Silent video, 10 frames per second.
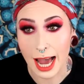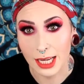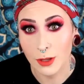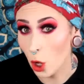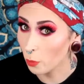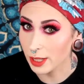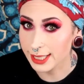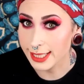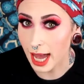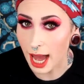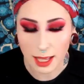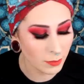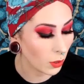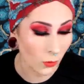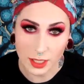I hope it's
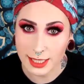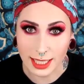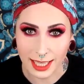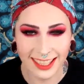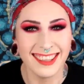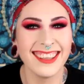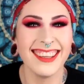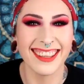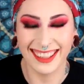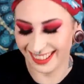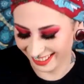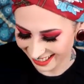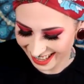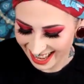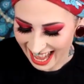not, but we'll see. I
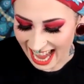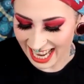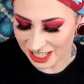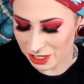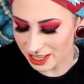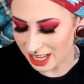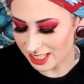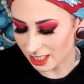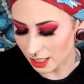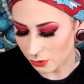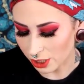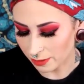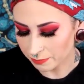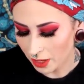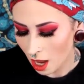actually think it's a
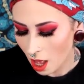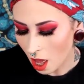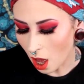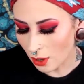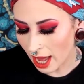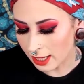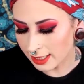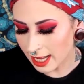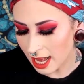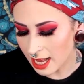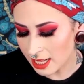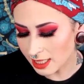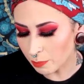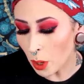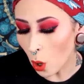lotion. Okay, it
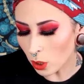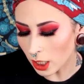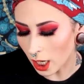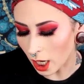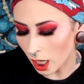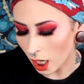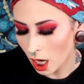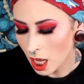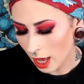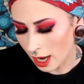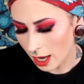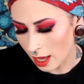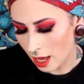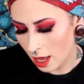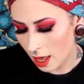says polar, and
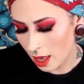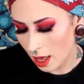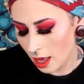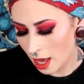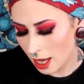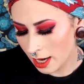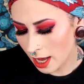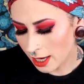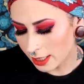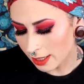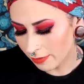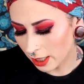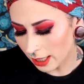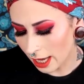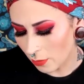in a
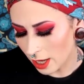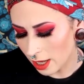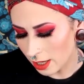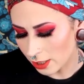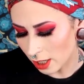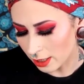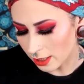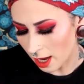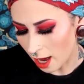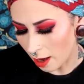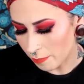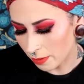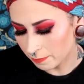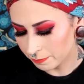different language on the top.